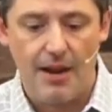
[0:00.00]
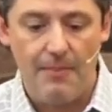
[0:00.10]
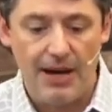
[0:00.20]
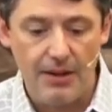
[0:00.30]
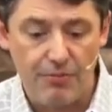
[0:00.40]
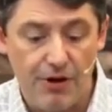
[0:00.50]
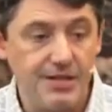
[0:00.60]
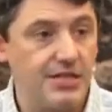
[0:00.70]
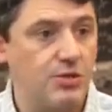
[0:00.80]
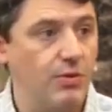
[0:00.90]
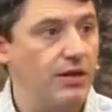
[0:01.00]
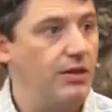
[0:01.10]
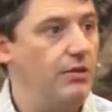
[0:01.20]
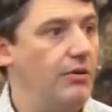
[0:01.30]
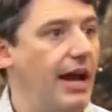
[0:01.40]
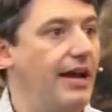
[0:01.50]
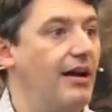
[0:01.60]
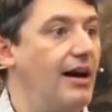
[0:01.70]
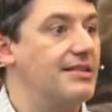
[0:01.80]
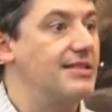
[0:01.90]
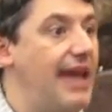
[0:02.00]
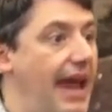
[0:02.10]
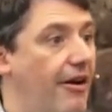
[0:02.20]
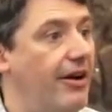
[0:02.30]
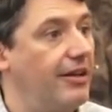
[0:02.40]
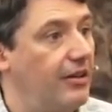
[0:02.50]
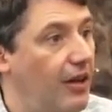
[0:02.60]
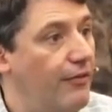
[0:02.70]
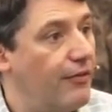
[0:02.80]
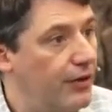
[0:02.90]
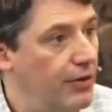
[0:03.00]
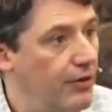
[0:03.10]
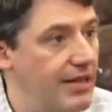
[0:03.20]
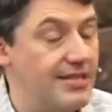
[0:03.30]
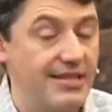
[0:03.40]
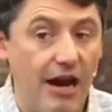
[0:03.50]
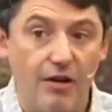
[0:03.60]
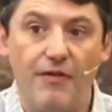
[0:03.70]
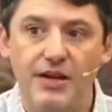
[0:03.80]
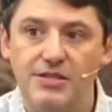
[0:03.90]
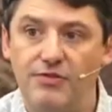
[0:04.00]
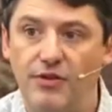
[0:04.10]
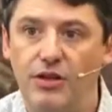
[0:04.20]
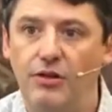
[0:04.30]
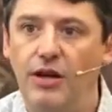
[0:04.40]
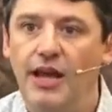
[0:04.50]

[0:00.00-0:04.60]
abiding presence with you and God's care and love for you and sacrifice for you,